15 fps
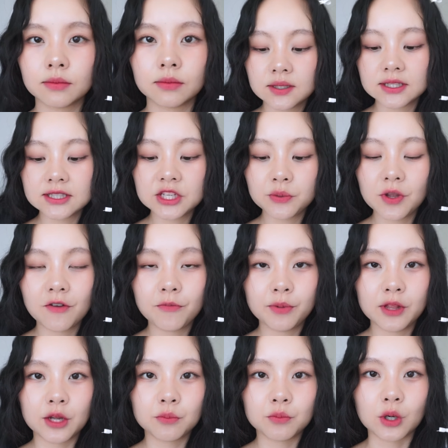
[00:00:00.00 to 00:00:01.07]
Next up, we have
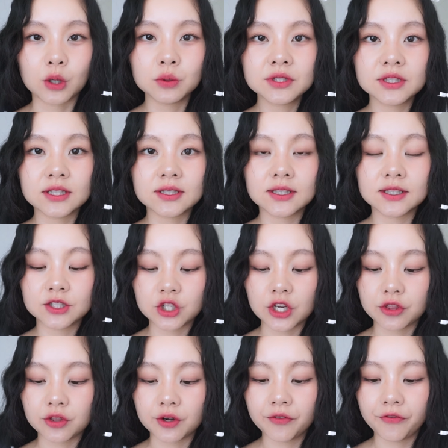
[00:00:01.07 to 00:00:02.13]
Plum Rose. This is
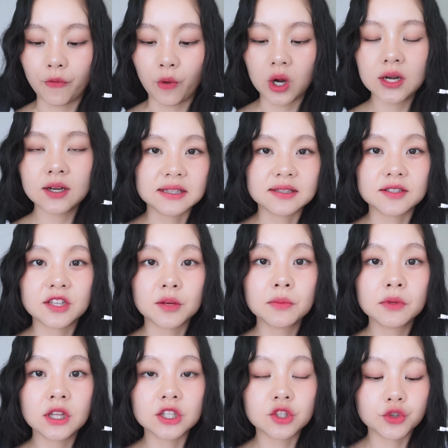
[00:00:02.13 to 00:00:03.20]
shade 34. It's a
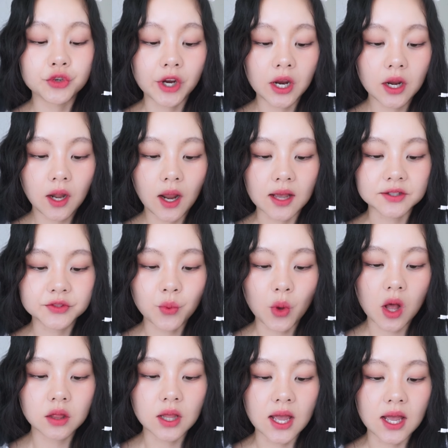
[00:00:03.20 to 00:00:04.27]
summer light shade as
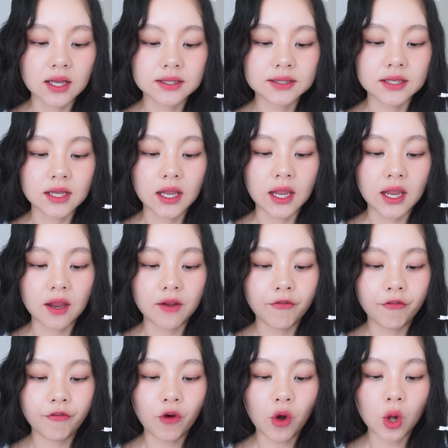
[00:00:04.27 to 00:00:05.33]
well as a
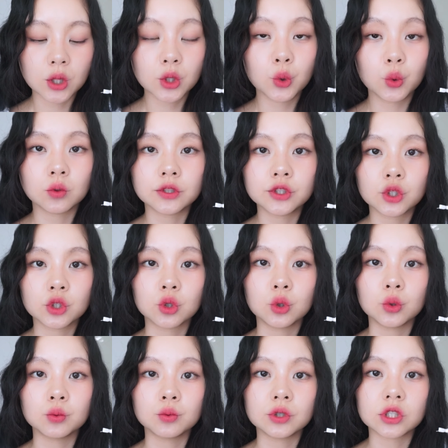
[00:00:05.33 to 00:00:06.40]
fall cool
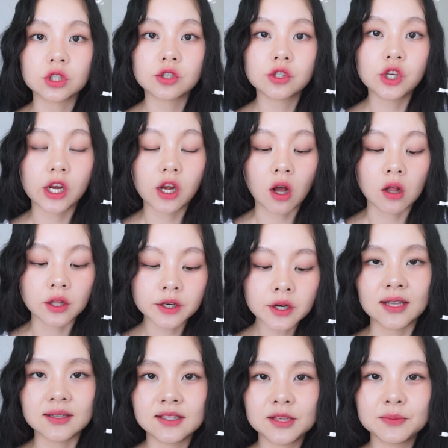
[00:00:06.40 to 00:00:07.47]
toned shade color.
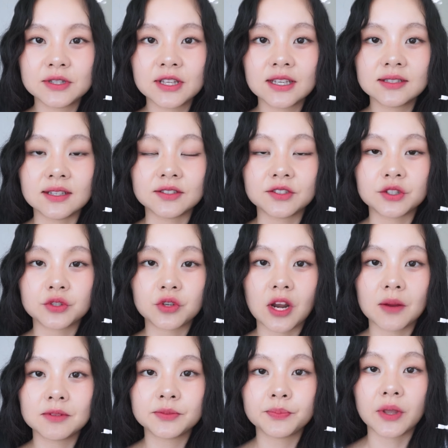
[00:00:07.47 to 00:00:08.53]
As the name says, it's
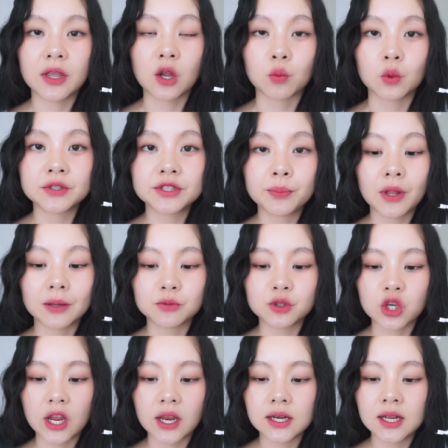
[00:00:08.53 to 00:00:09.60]
described as being a rosy plum
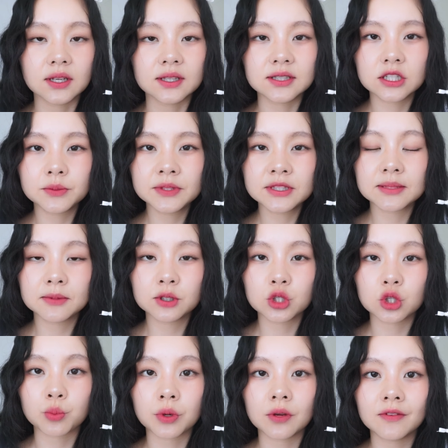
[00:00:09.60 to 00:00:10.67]
shade. It's a little bit similar
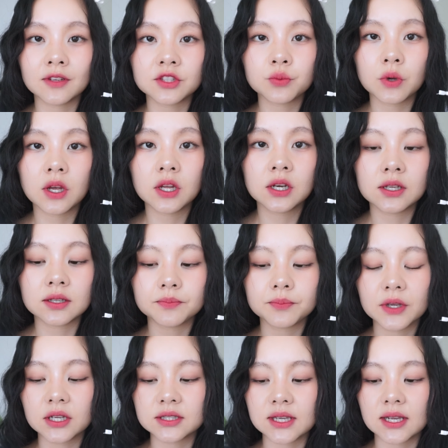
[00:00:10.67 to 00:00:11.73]
to the previous one
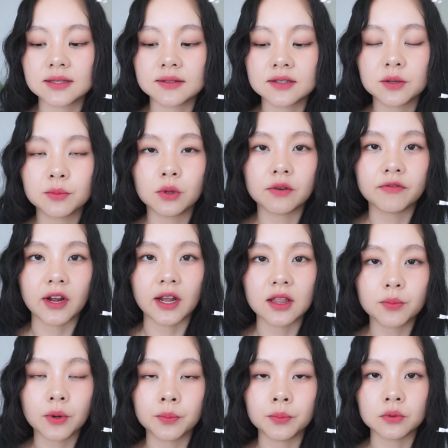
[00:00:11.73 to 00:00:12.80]
because it has a similar
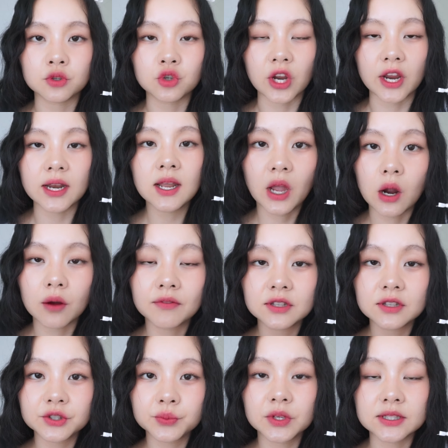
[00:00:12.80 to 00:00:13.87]
violet purple shade. However,
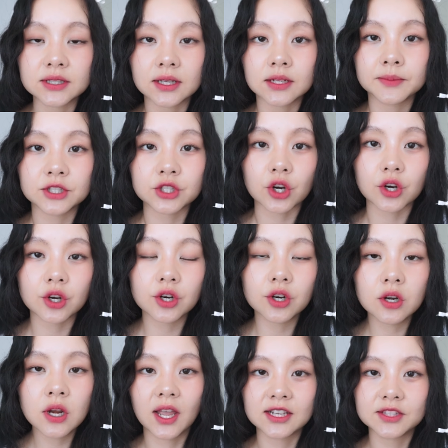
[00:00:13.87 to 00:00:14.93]
one is a little bit
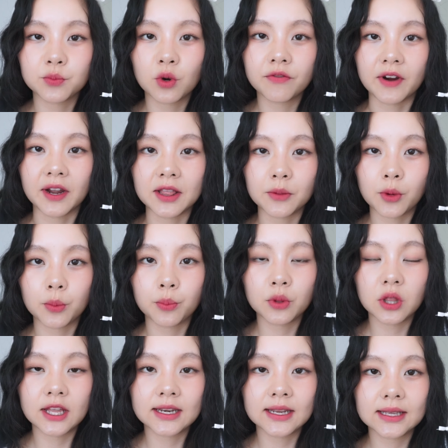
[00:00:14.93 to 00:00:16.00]
darker. It has more violet
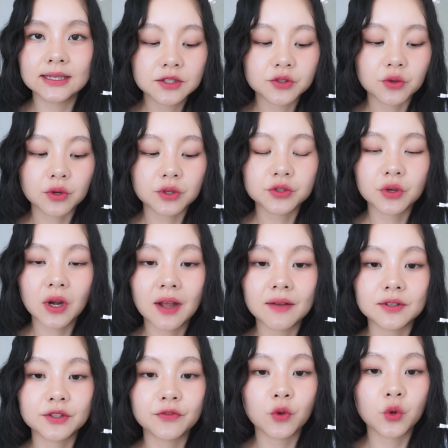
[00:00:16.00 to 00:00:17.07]
purple in it. So you sort of have
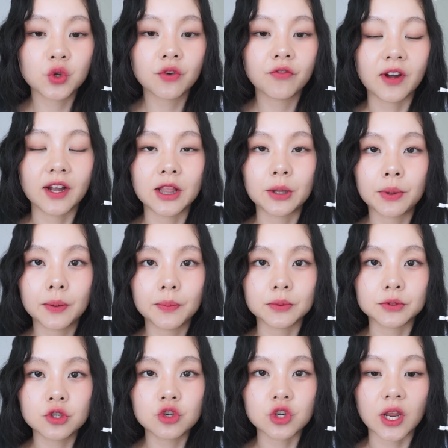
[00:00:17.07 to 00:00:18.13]
this fuchsia violet
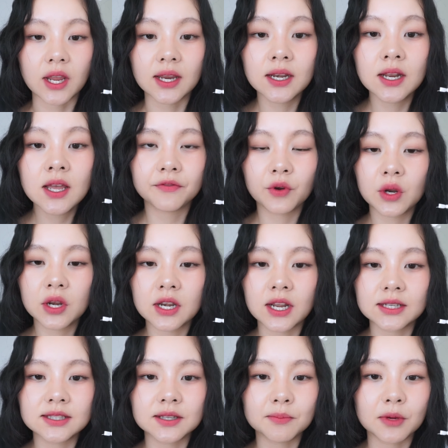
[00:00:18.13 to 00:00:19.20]
purple shade. Very
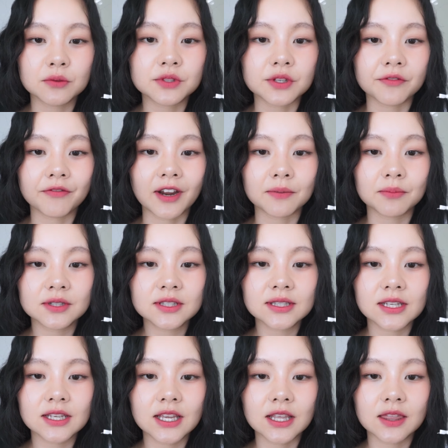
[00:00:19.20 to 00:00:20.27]
nice amount of
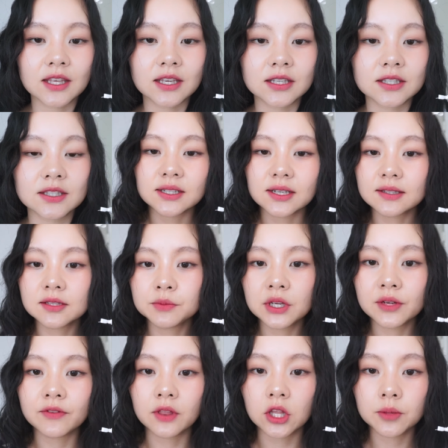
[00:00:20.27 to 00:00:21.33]
vibrancy in this. It does seem to
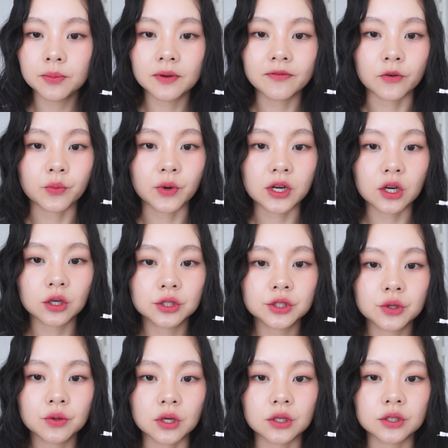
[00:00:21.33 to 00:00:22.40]
have a little bit of a red
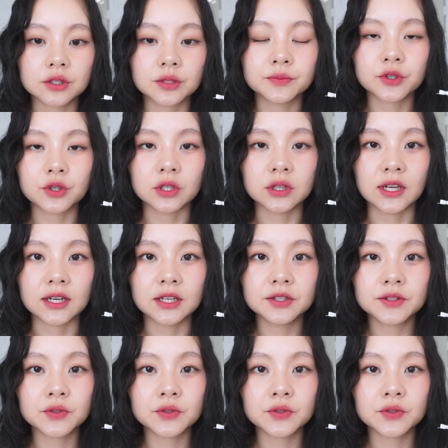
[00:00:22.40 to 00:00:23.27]
undertone under some certain lightings.